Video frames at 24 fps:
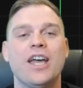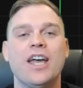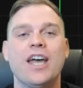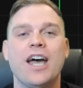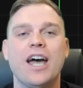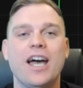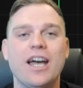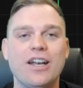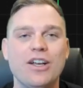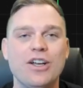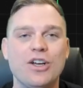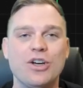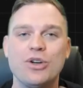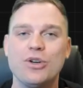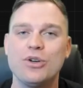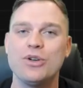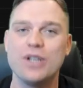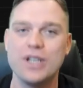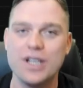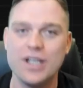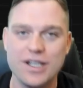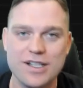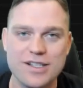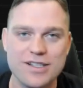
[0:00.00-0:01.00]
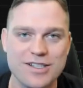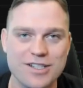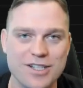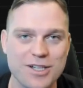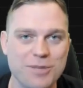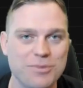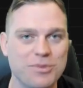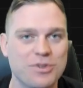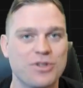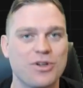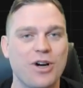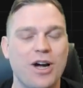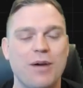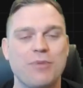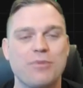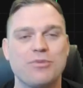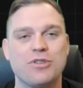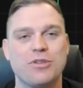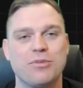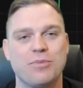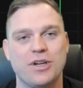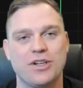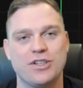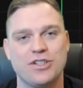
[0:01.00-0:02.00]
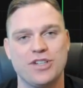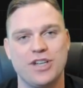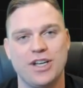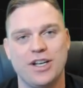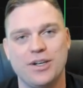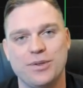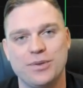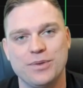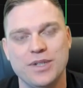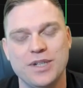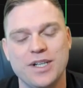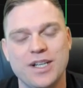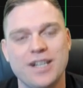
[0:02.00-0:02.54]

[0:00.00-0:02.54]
and who is subscribed to my channel.